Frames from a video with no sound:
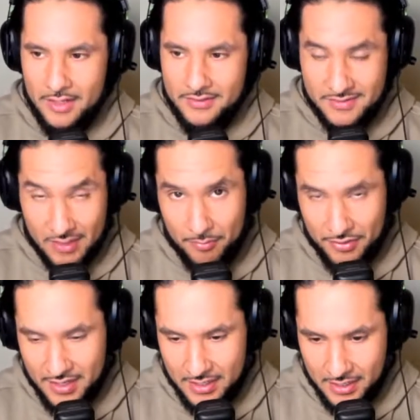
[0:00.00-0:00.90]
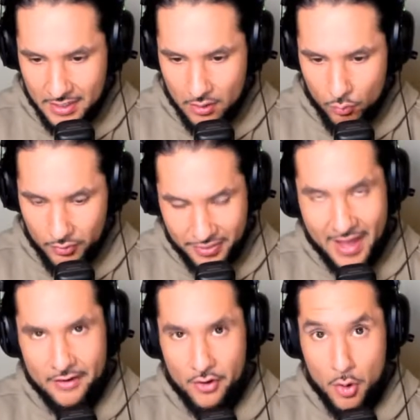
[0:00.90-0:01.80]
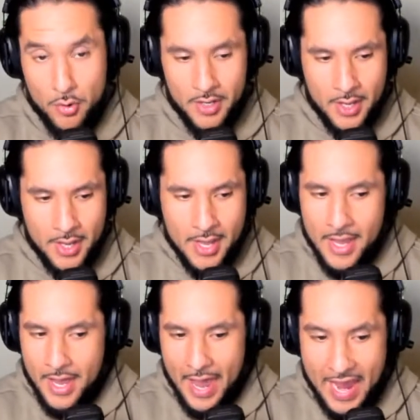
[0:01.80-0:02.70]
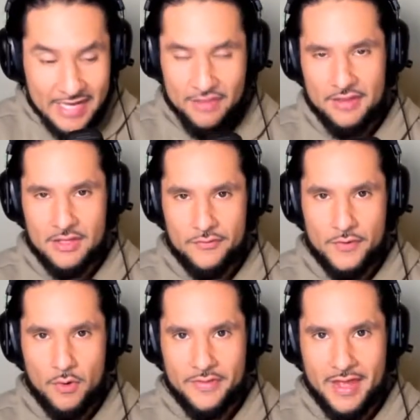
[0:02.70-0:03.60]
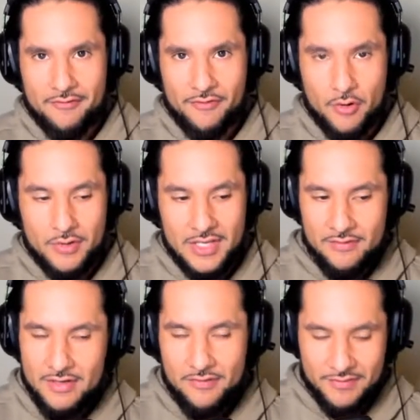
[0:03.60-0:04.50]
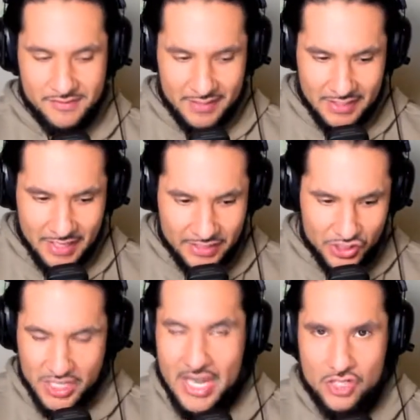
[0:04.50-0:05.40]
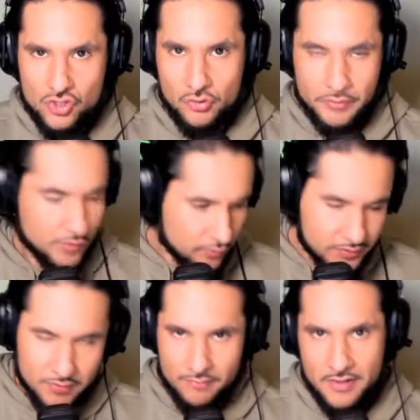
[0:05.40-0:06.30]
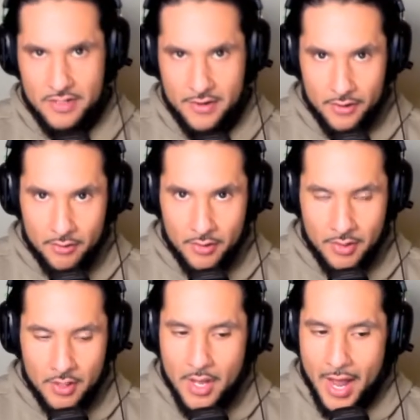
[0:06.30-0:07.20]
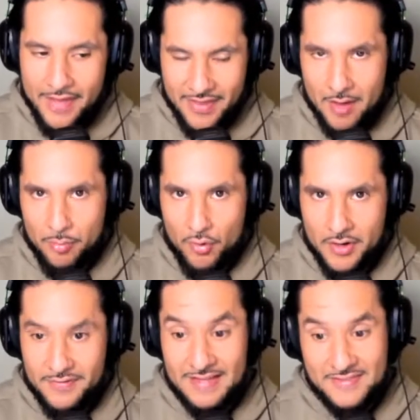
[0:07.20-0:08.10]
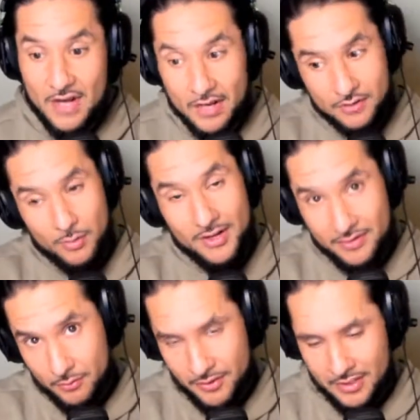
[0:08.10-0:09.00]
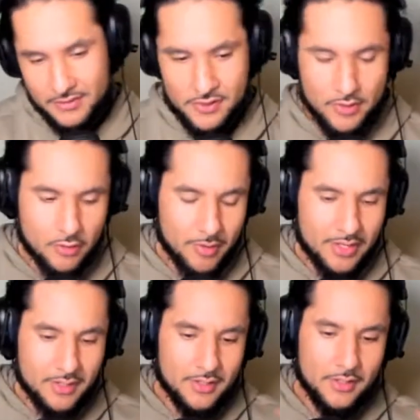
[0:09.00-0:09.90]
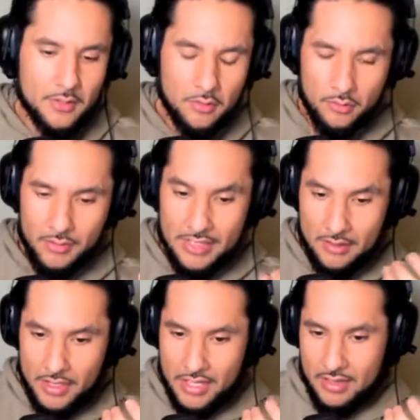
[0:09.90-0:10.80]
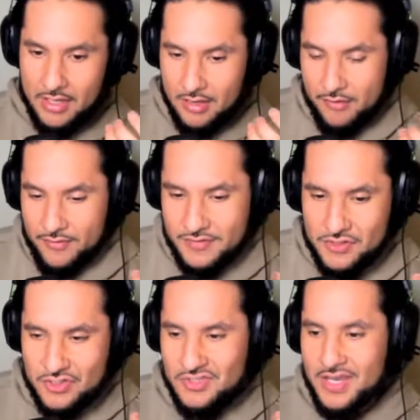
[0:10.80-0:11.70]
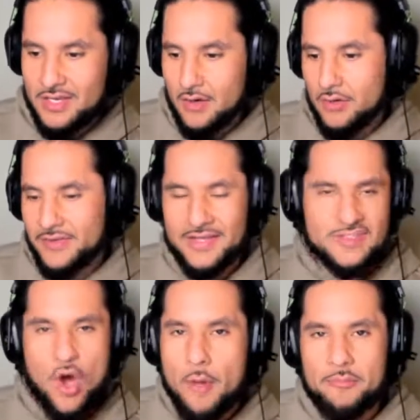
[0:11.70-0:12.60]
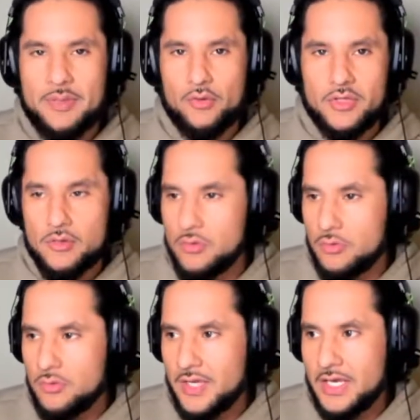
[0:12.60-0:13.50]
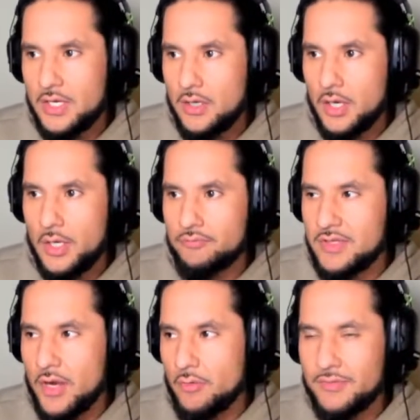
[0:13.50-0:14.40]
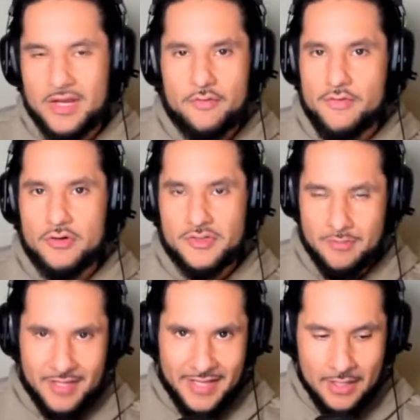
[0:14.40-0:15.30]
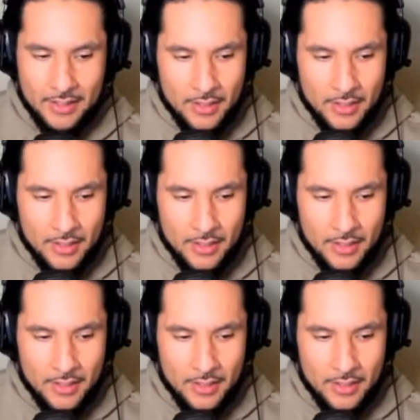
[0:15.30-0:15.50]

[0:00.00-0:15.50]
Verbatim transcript: something with that code, anything you do on that phone, even if it's an educational YouTube video at that point, that's not directly related to your code, right? If it's just like like a Tom Bilyeu, like uh, you know, interview or something like that,